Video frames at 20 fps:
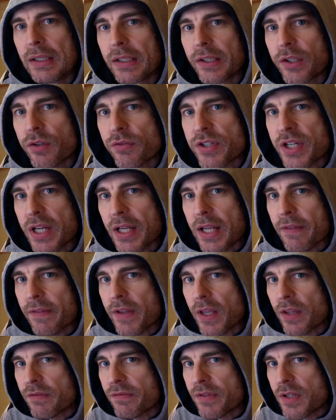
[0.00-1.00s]
Go and check out the
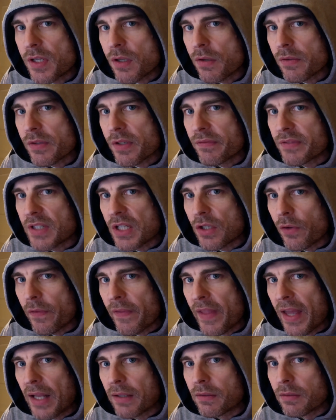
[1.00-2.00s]
other videos I've done on
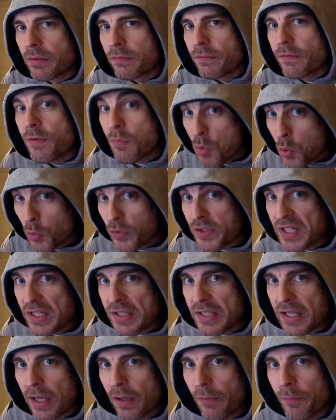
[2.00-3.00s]
that for more
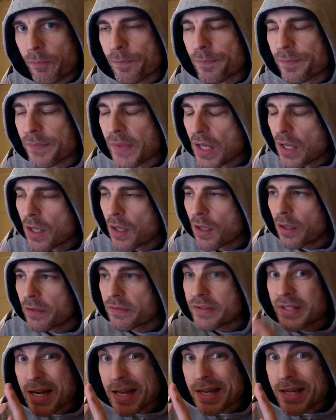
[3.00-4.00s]
detail.
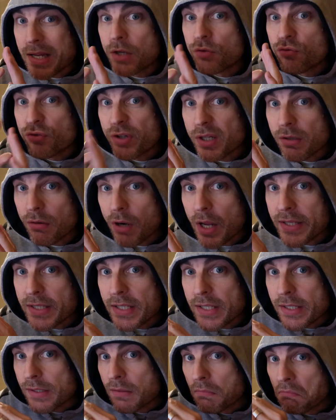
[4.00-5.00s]
Today, trigger
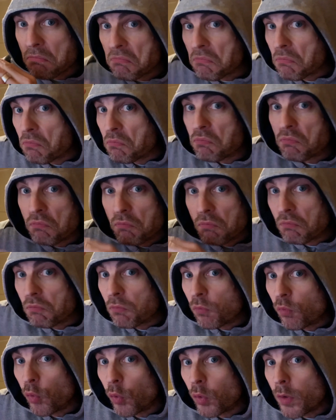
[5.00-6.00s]
IDs.
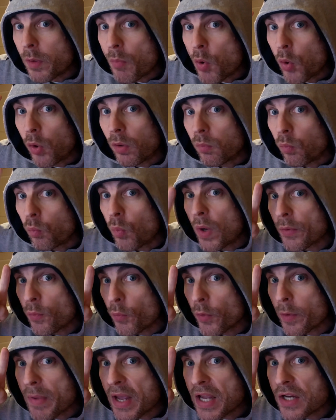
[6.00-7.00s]
Rule them all. One
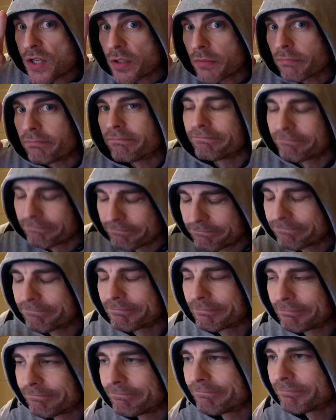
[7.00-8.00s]
automation.
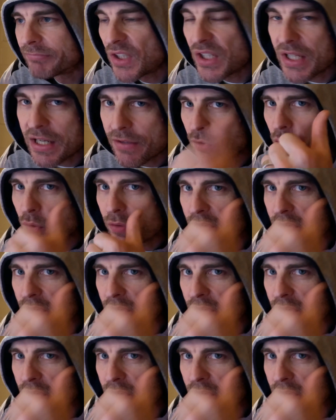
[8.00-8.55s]
You can have a look